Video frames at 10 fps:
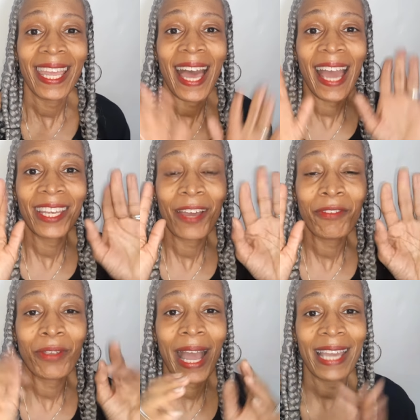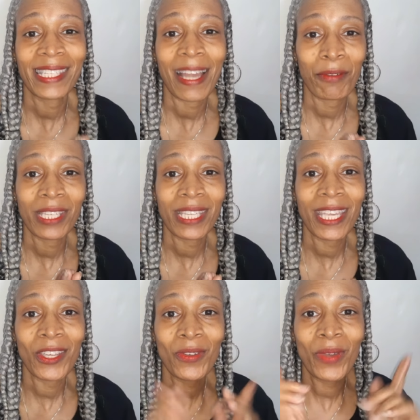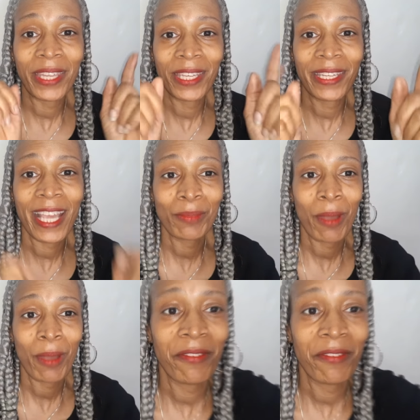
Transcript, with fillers: I love you guys, and I will see you in the next part of the